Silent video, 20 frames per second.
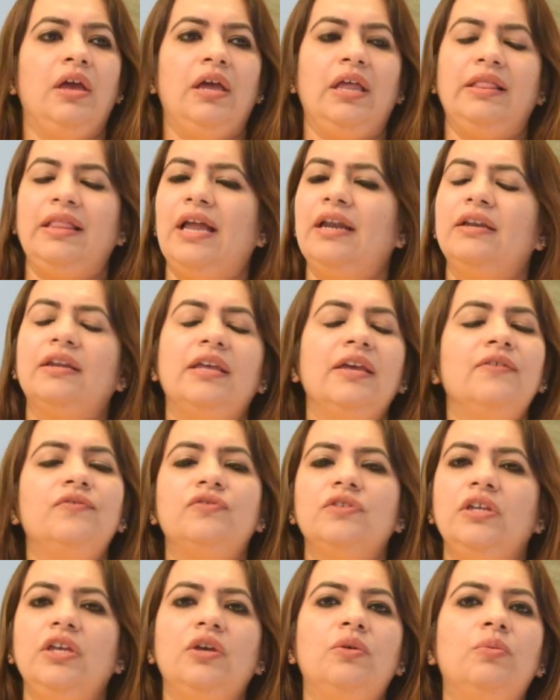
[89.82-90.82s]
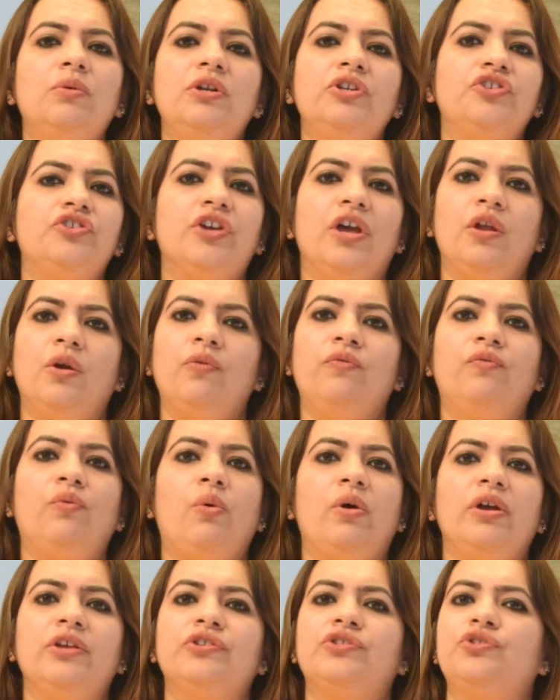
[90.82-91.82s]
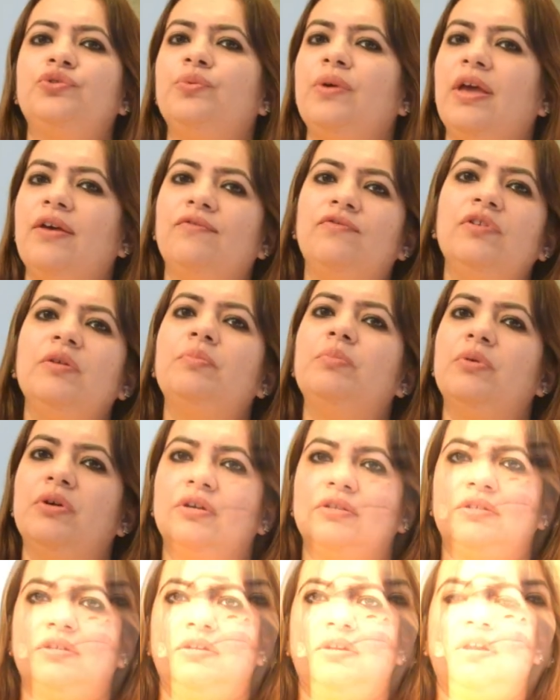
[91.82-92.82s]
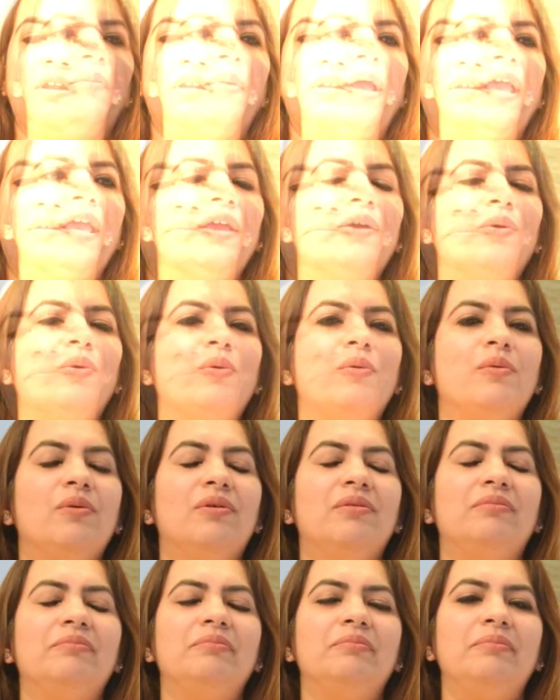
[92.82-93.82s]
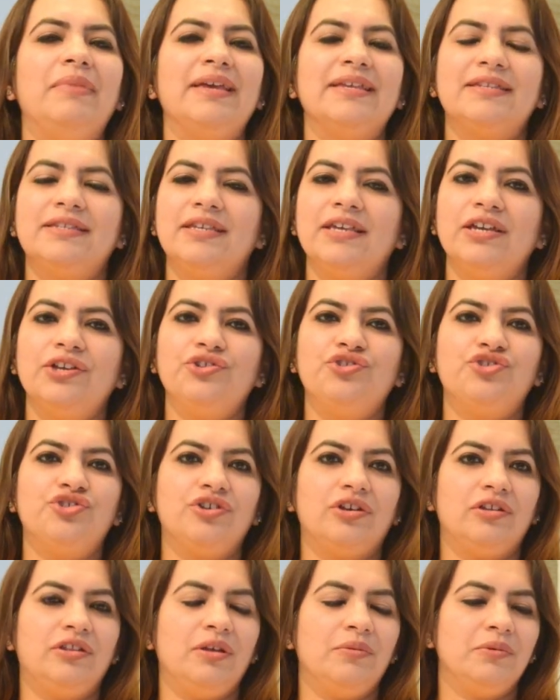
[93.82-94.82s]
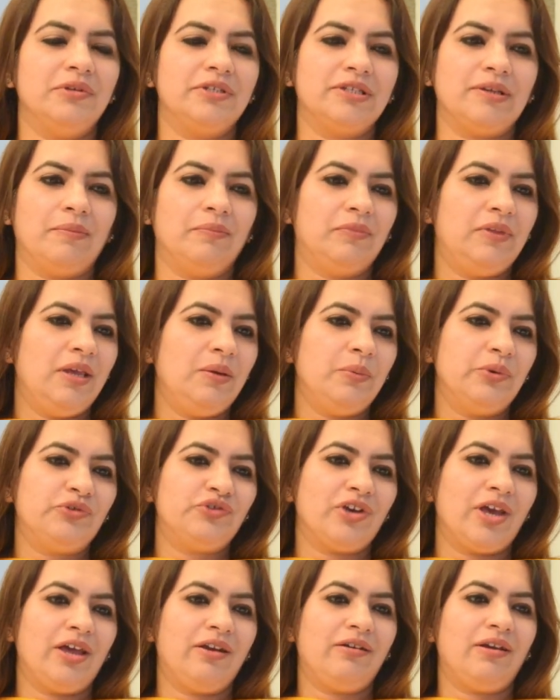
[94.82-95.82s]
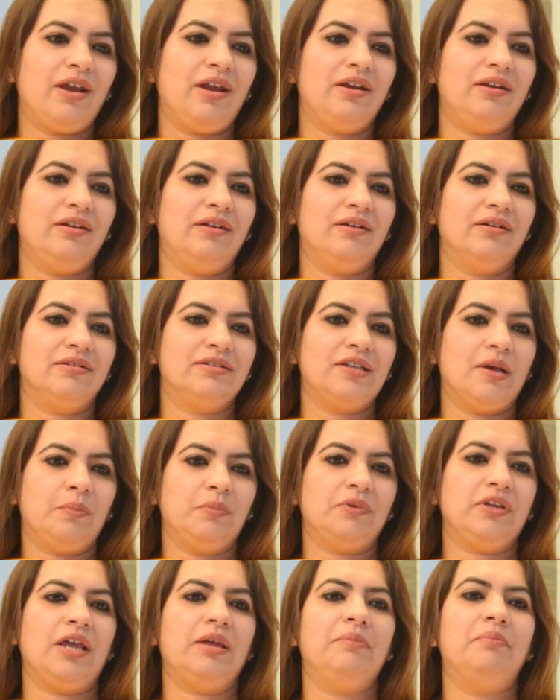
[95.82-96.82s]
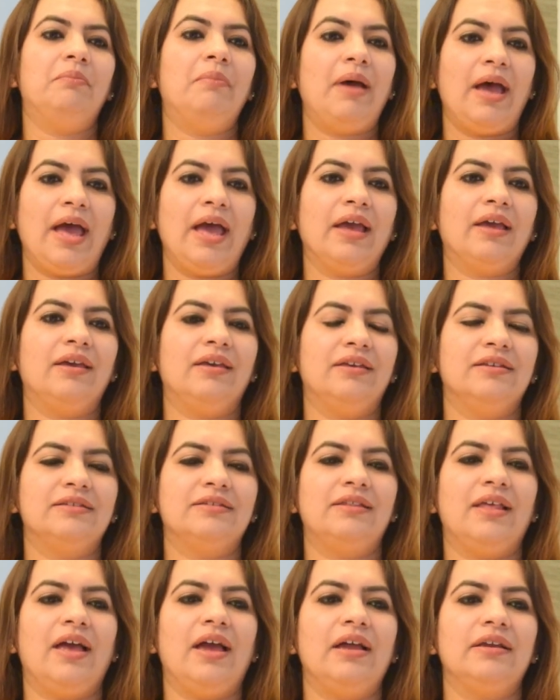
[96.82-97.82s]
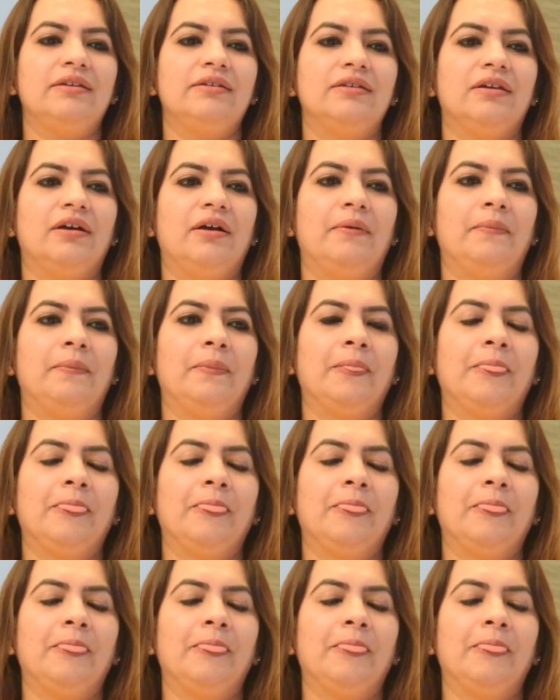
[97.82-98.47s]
that gives equal share of voice to every person. My message, there was something which I read sometime back, is that